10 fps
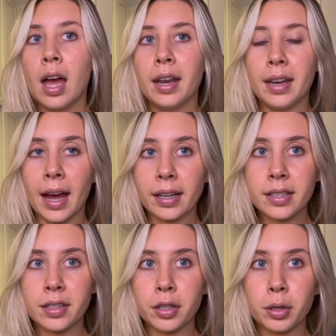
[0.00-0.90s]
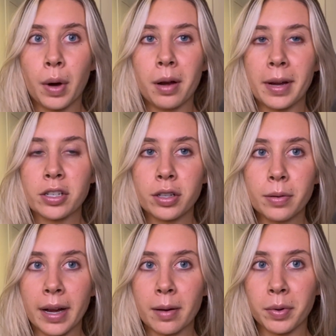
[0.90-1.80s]
Next, you wanna make sure you
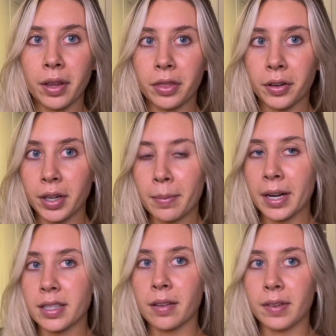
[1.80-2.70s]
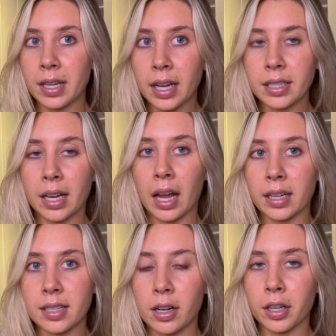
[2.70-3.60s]
wake up within 30 minutes of eating to
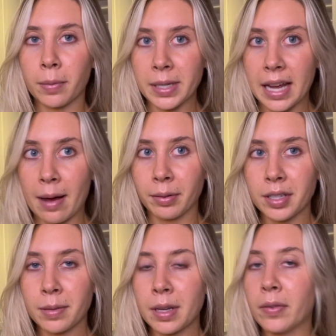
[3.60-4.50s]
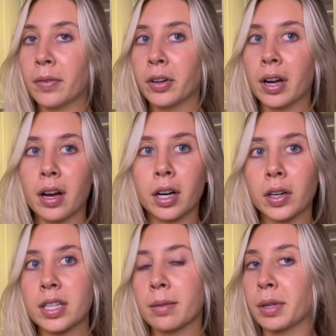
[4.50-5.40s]
kickstart your metabolism. Even if you're not
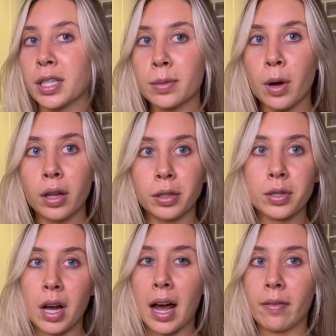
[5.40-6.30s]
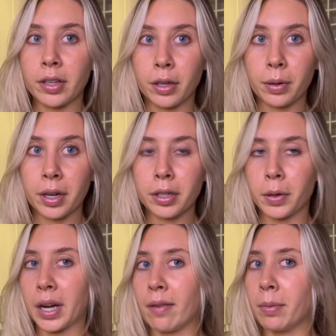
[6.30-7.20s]
hungry, something small. You saw I have a yogurt, you
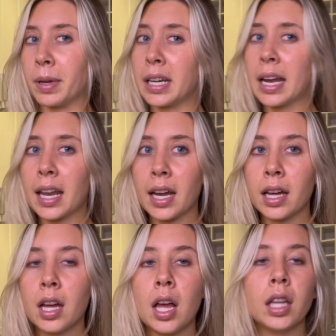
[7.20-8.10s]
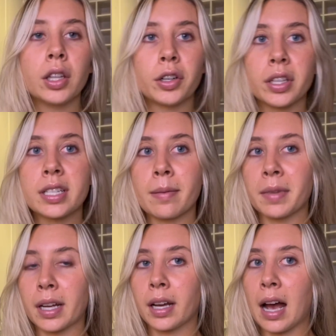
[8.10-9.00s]
could have a banana, literally
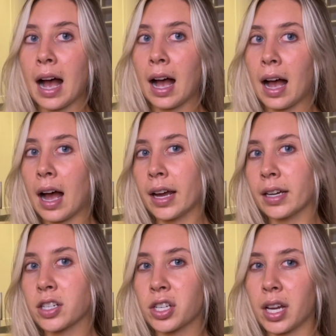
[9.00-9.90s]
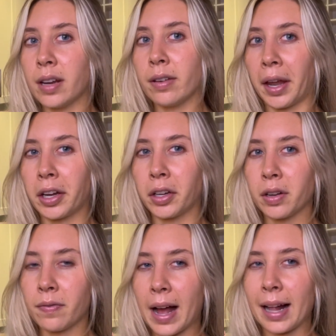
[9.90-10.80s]
something high-ish in like
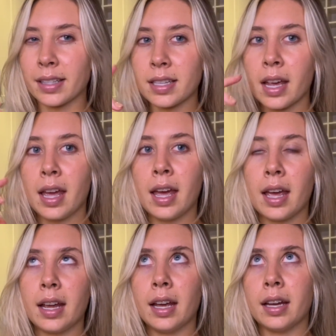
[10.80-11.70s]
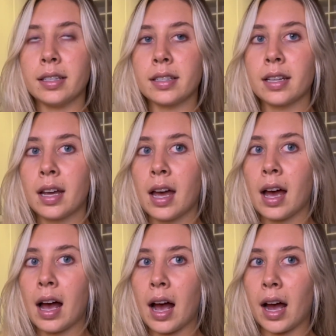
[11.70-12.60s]
good fats and
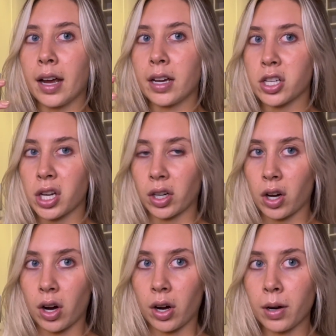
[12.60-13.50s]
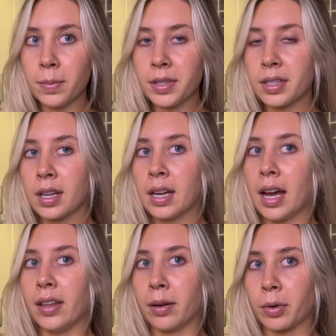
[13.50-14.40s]
high-ish in carbs,
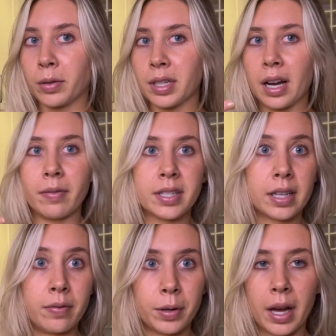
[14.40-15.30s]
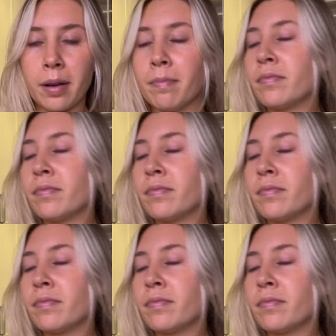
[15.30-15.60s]
and then protein obviously if you can.